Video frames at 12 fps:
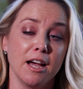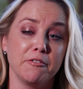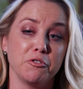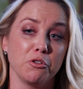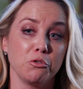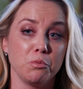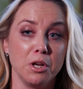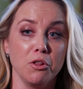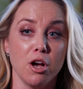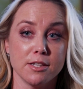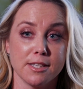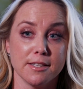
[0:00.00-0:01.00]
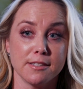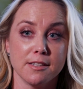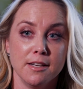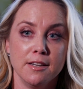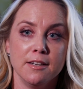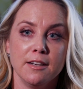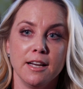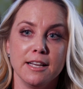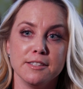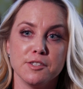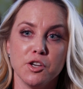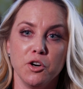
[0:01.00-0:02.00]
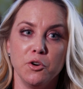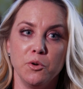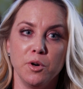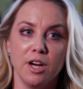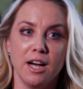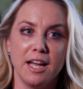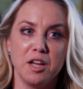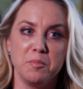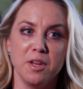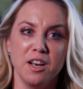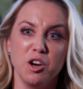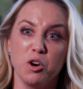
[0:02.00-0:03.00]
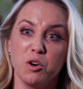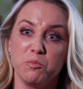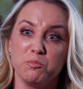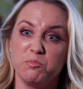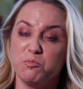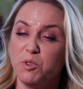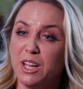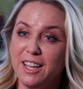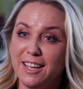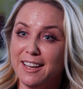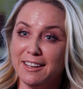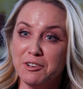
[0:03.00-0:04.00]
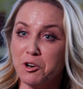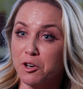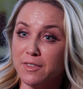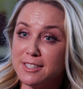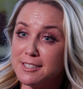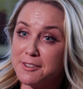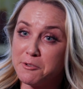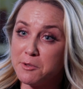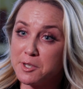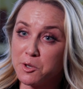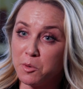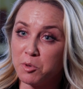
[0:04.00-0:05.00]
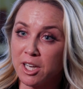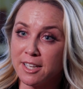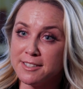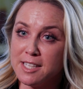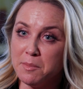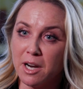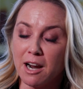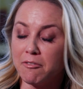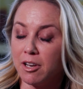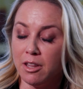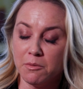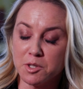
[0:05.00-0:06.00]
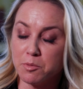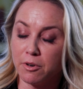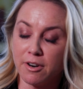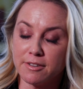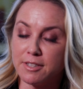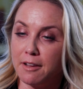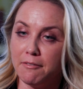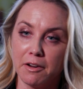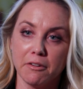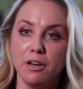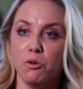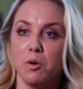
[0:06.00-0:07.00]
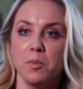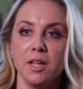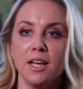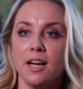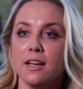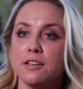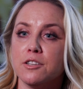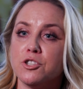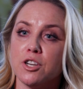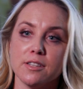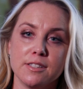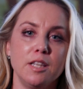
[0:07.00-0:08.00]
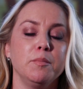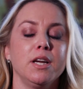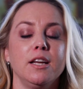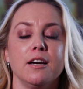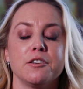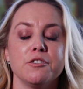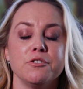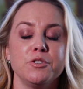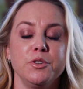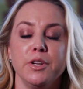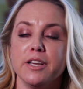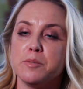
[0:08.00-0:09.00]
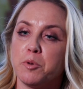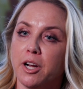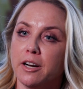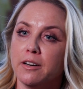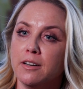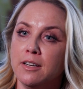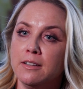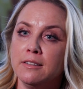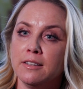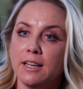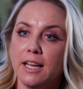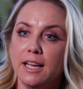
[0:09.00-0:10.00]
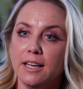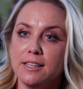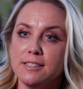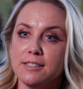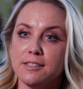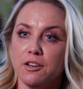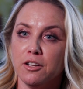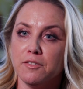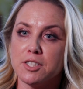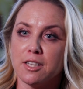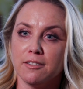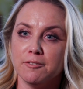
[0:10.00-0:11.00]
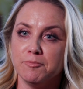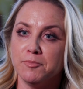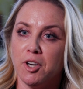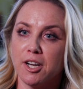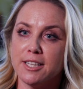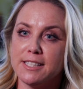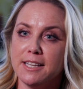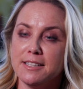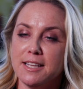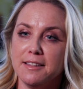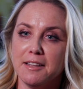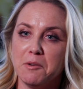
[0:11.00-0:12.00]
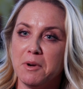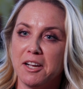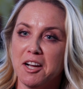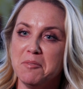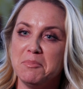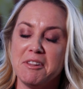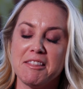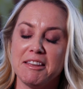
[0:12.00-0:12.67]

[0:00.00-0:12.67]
after 3 losses. And so I had been really nervous through this whole pregnancy, but everything was progressing very normally. I had just seen my doctor 2 days prior, and all of a sudden, August 18th, I wake up and